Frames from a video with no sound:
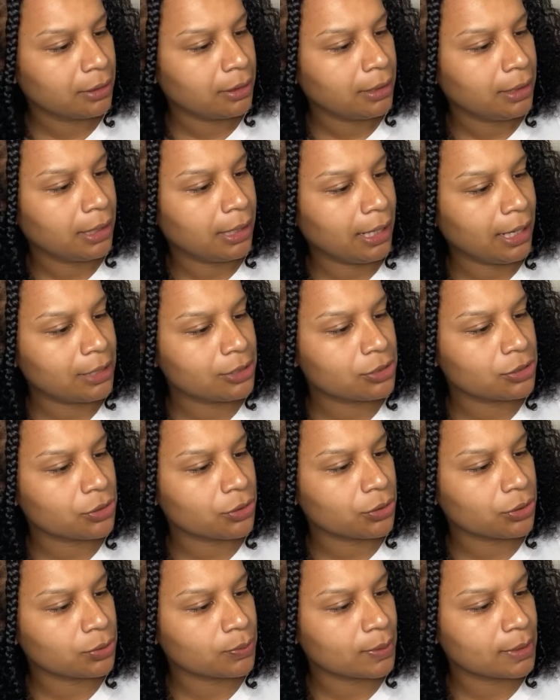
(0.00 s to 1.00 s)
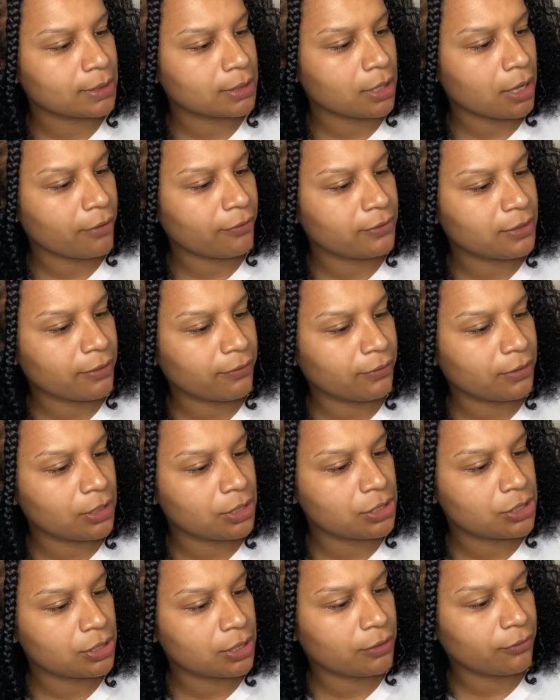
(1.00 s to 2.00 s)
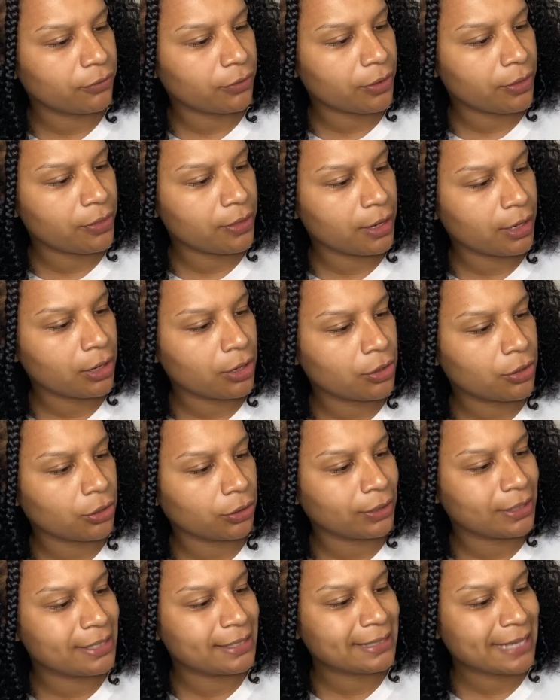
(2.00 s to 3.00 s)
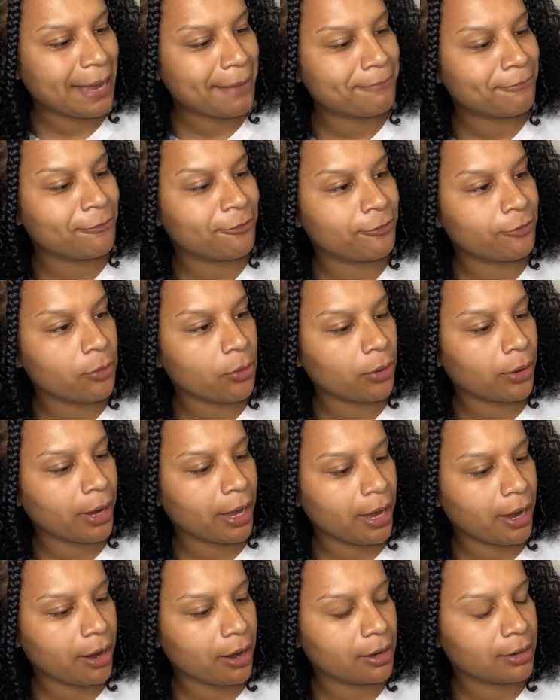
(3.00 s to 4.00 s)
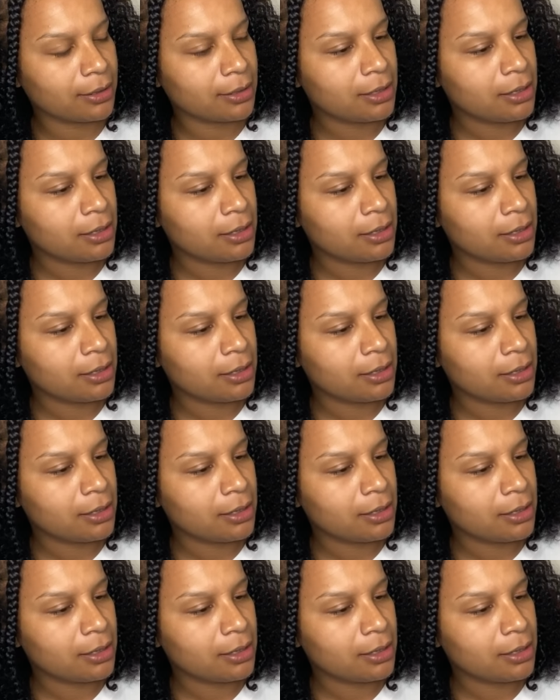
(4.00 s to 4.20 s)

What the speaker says: Enhances curls with soft definition for thick, curly type 4 hair.